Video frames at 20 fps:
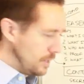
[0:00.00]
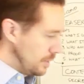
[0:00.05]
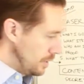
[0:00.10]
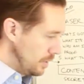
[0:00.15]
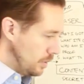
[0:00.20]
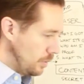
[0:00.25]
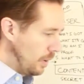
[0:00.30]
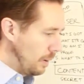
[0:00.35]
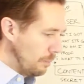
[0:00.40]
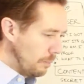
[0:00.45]

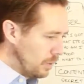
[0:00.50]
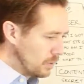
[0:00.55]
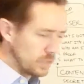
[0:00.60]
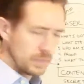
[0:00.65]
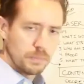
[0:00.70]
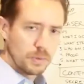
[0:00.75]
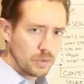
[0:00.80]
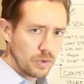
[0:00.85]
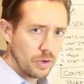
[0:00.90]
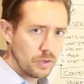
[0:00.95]
You don't want
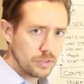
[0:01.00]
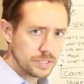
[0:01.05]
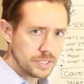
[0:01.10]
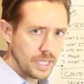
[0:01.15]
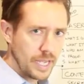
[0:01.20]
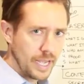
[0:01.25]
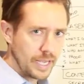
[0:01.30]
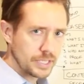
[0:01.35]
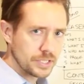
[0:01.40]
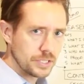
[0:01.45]
multiple calls
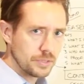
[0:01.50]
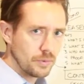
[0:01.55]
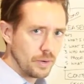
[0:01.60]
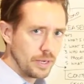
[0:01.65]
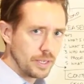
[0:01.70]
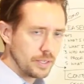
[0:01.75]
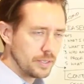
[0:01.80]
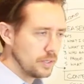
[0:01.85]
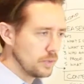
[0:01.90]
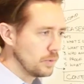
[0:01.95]
to action,
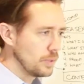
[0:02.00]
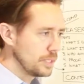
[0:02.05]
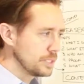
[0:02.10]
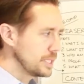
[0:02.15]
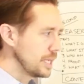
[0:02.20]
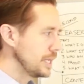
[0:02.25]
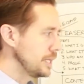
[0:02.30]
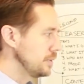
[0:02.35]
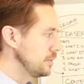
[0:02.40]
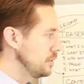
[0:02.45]
right? You don't want to
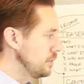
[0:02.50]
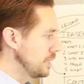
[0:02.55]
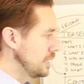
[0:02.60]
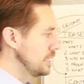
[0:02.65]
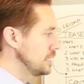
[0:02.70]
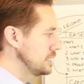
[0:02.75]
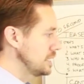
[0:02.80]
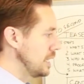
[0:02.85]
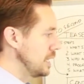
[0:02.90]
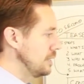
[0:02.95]
say, do
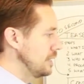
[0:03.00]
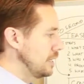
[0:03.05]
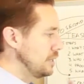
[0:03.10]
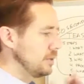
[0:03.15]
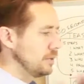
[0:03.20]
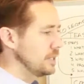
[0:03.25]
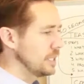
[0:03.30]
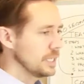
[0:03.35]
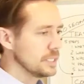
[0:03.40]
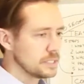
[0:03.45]
this and then
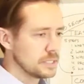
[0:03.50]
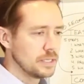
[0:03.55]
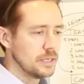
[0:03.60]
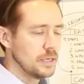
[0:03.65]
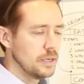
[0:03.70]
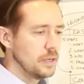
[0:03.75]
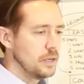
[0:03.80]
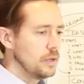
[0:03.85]
do this.